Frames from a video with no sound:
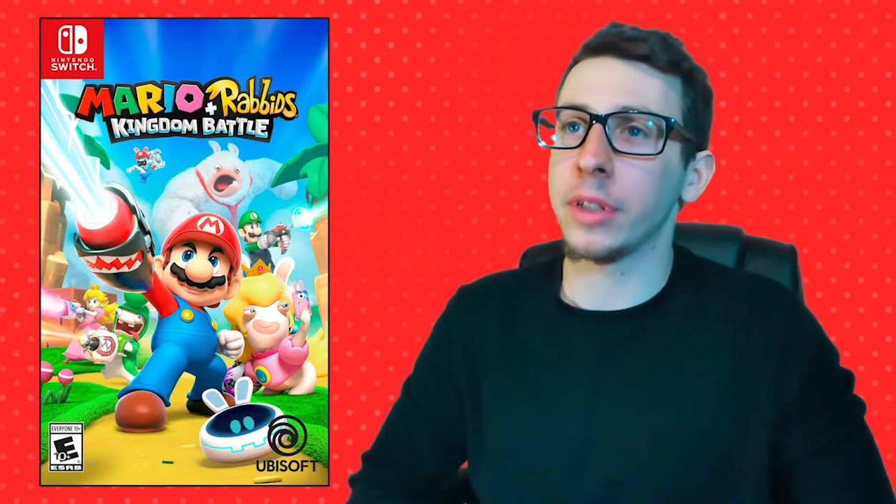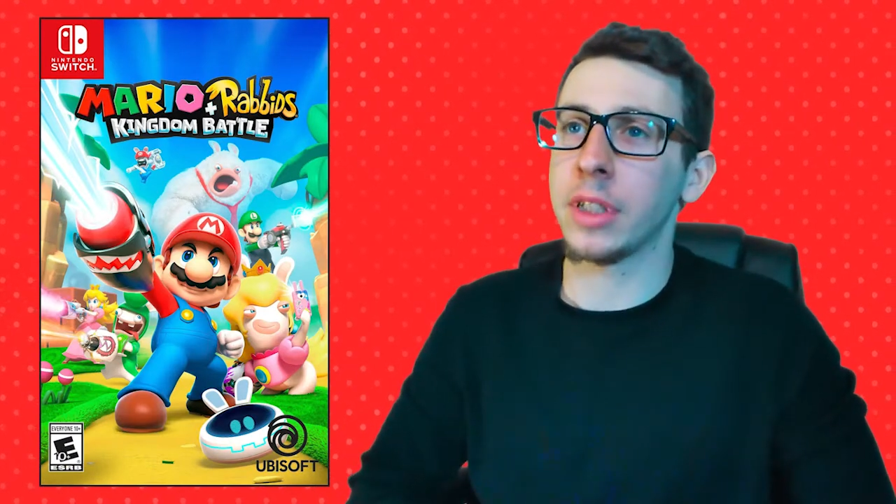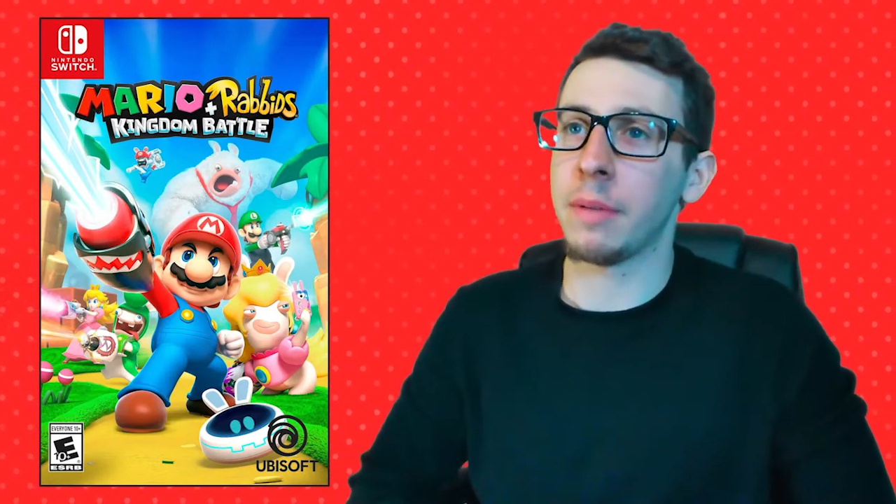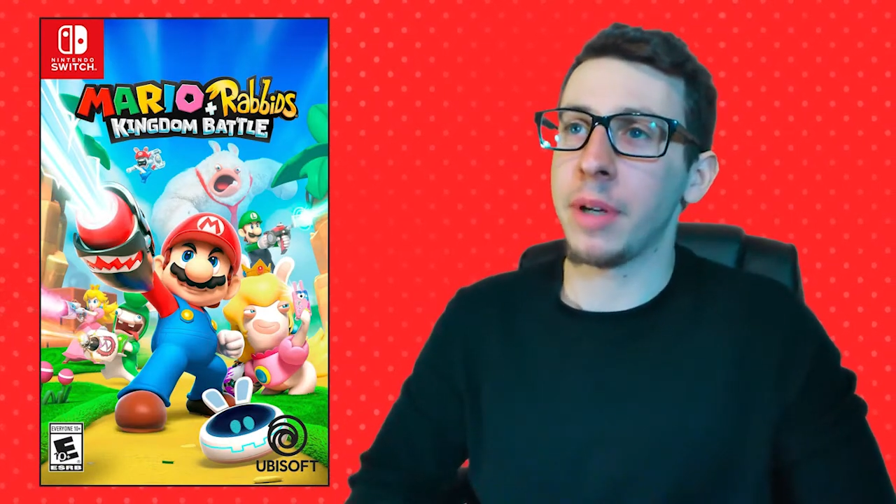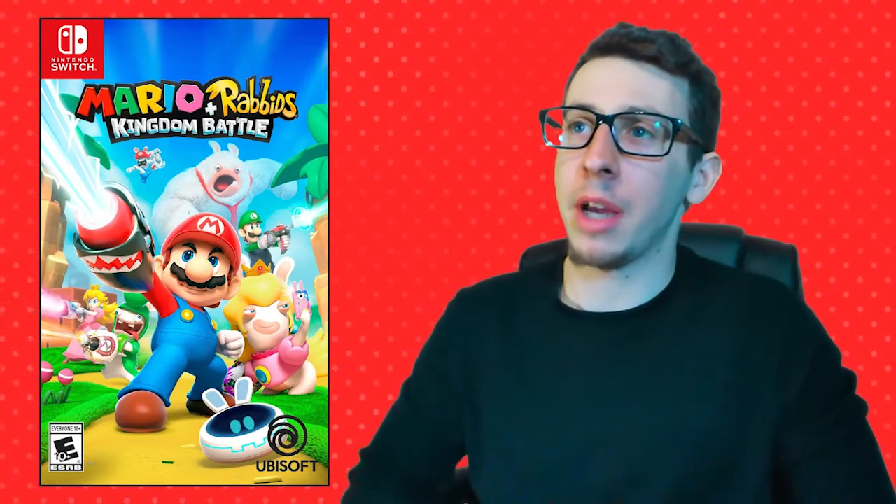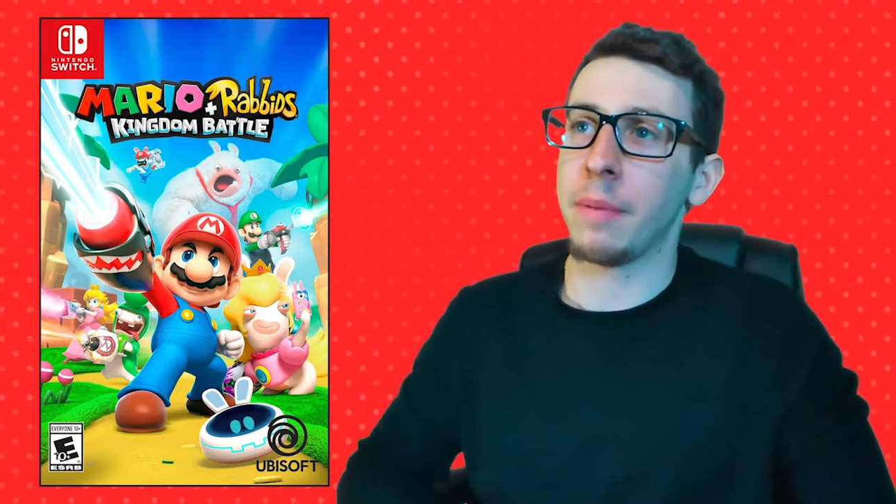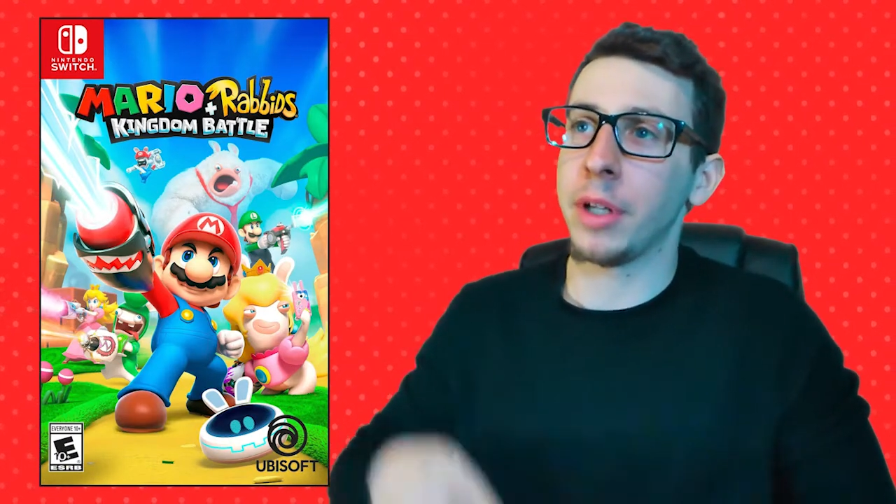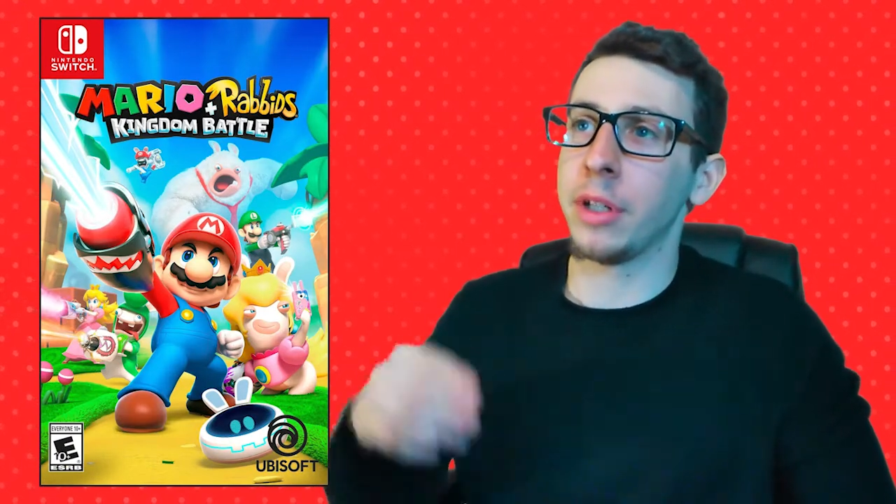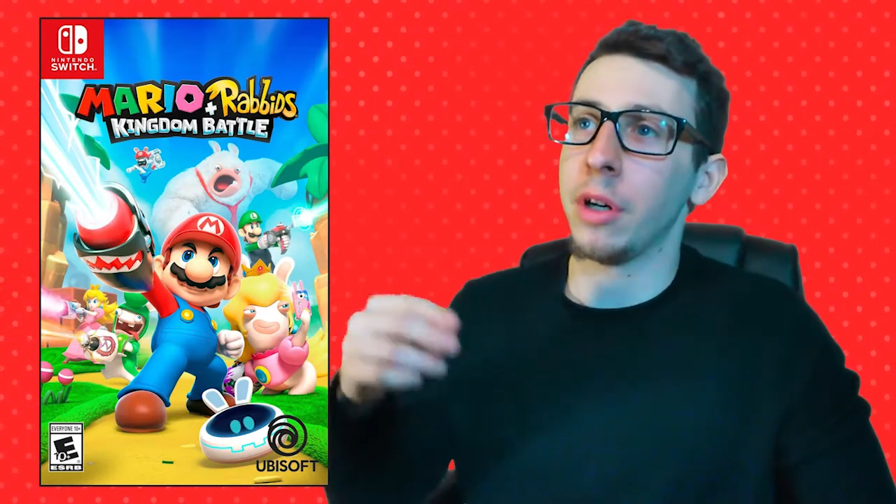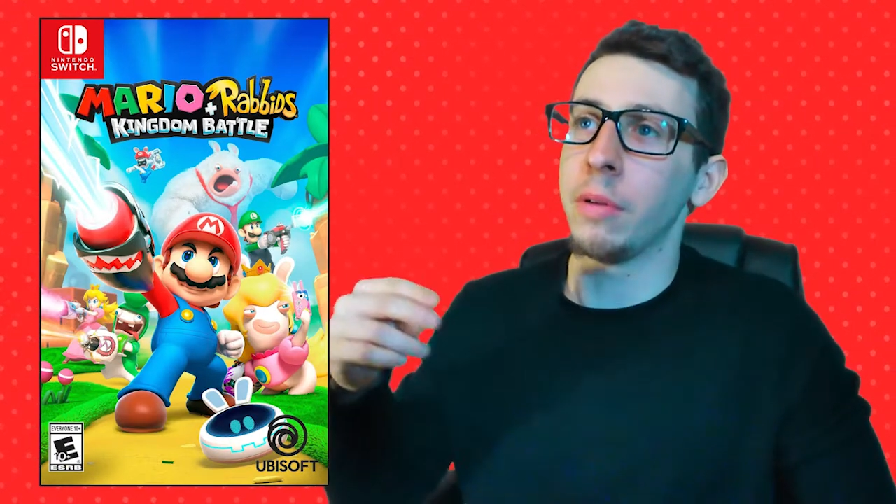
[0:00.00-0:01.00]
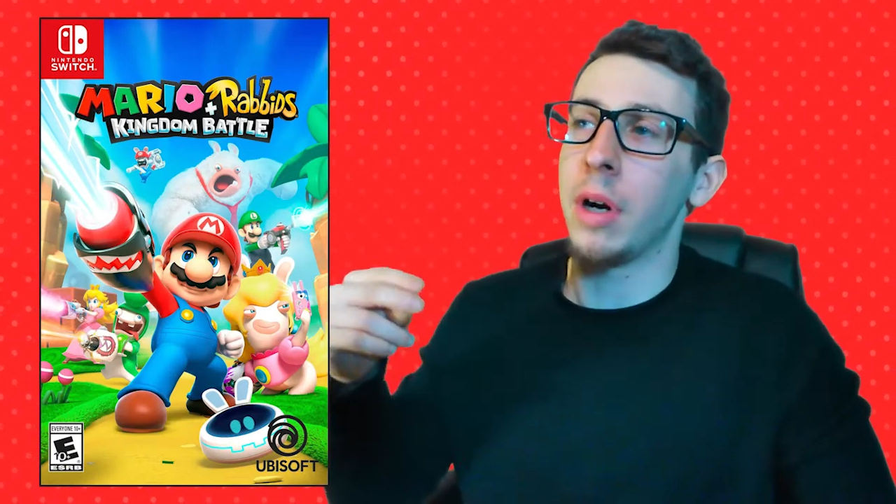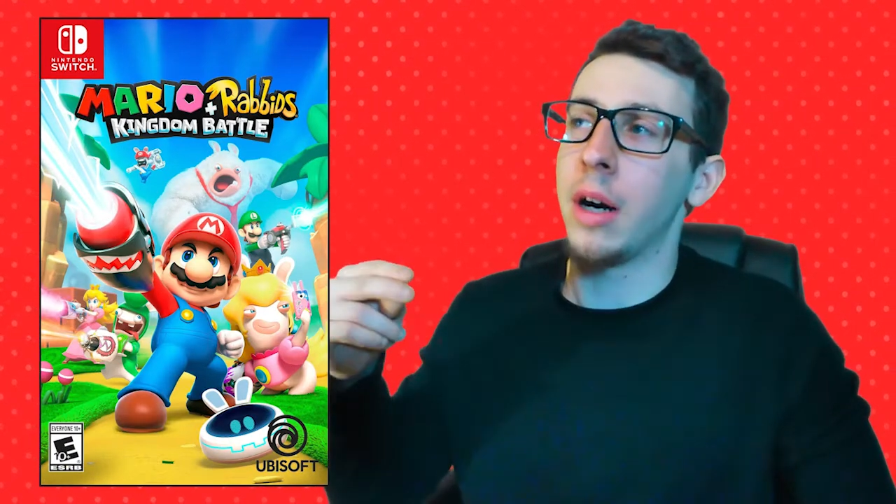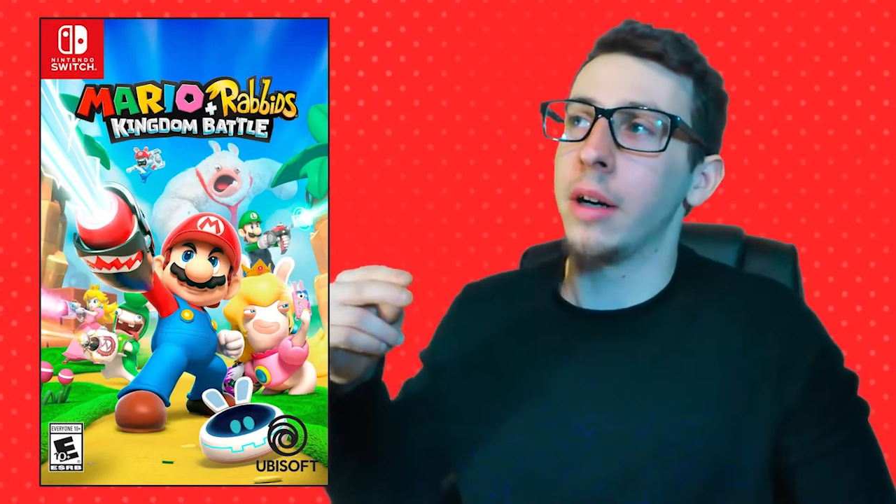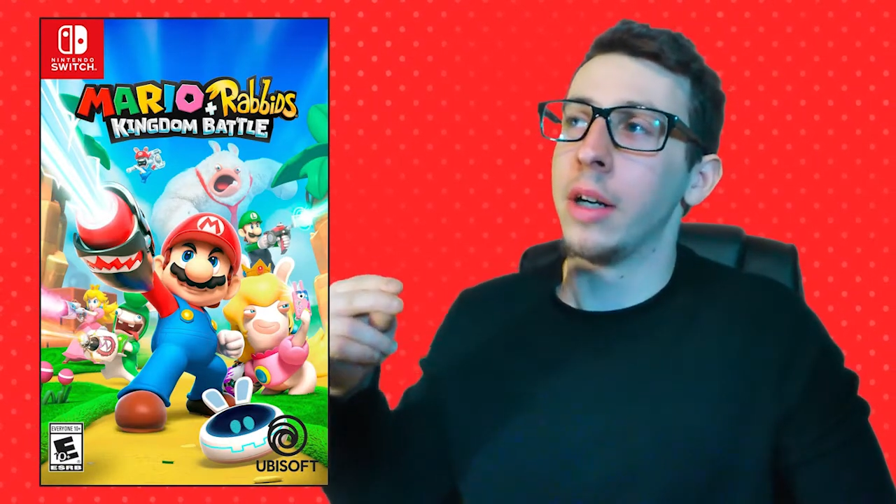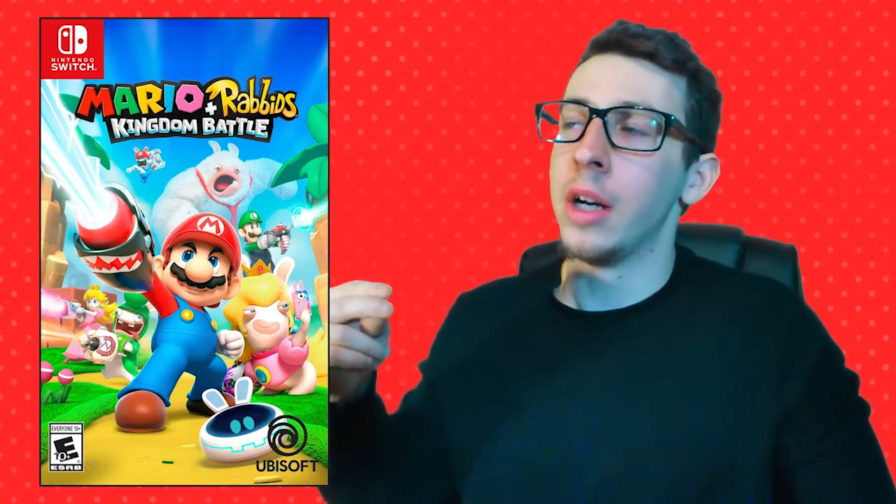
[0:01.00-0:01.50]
top of my head, but I know